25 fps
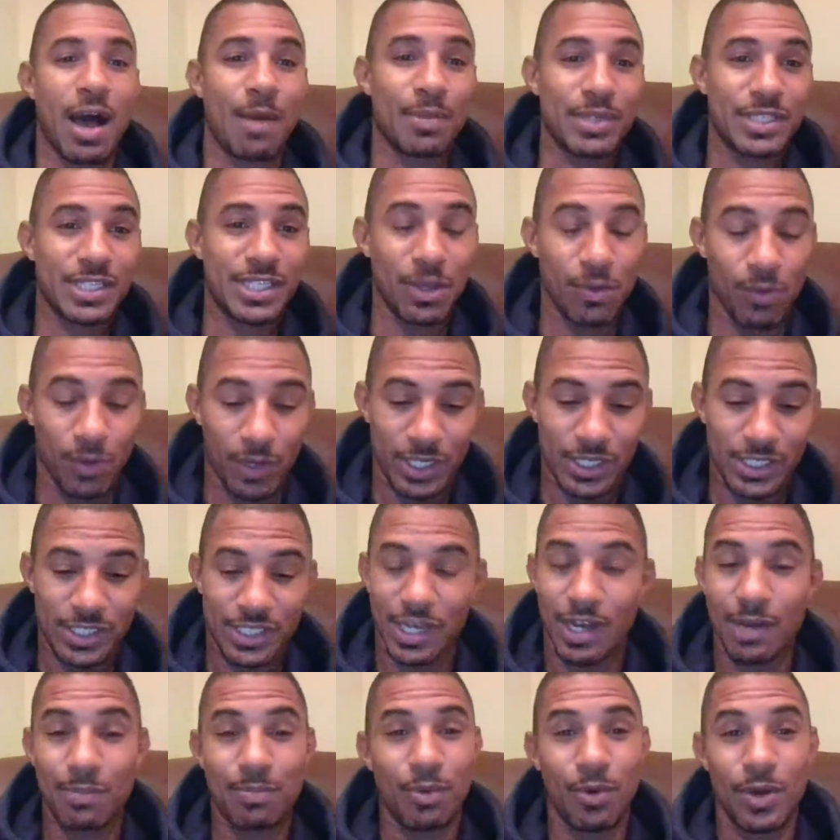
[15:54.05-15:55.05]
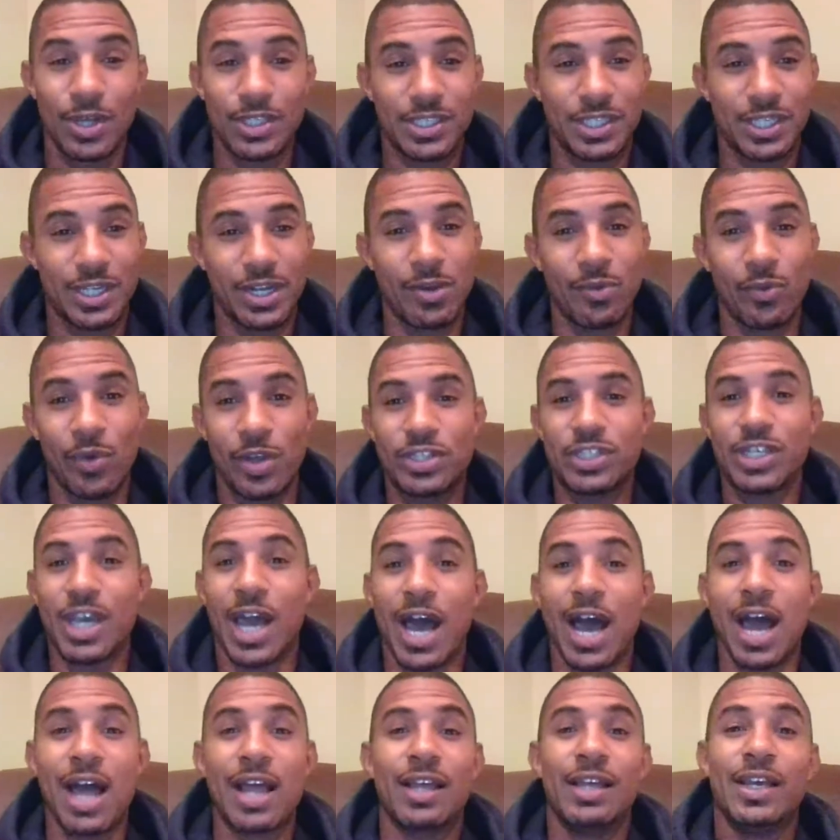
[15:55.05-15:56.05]
gonna send one of these young boys in there with you.
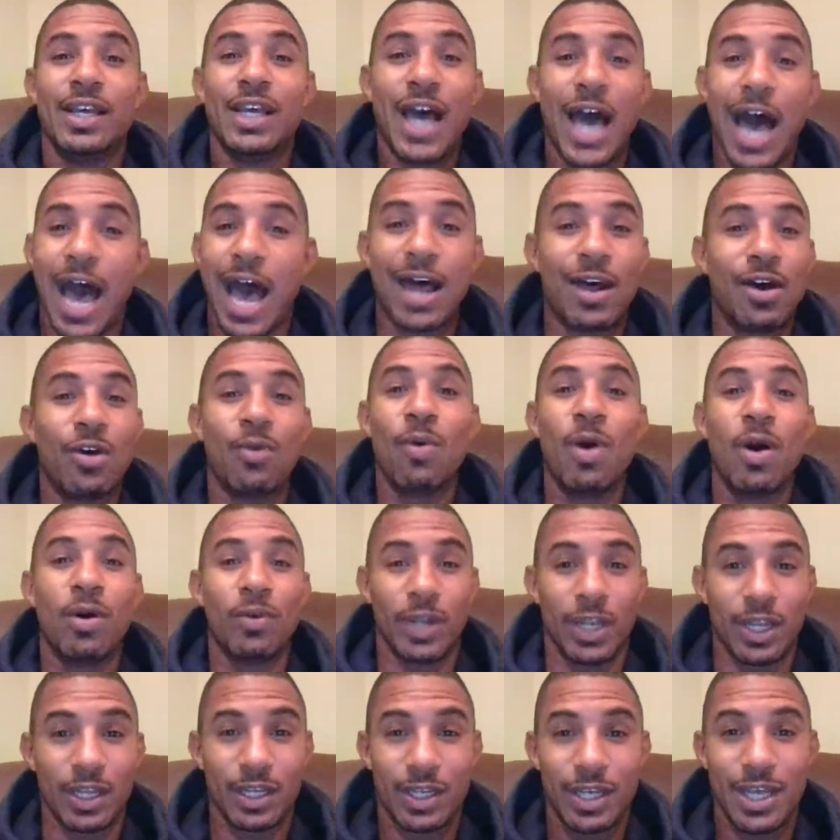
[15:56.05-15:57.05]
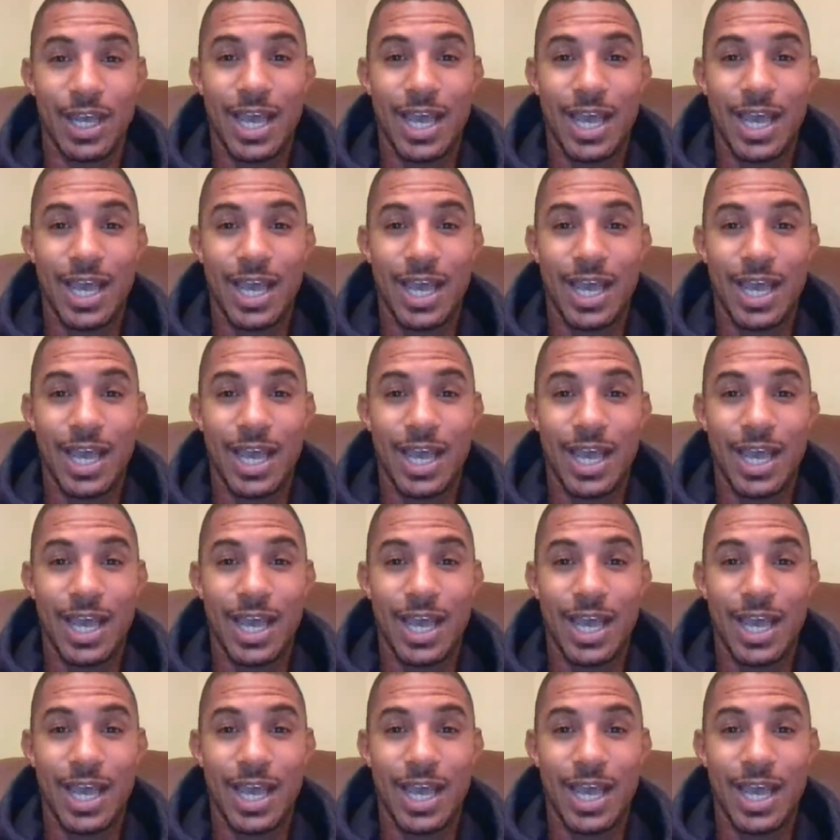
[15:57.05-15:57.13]
I don't want it.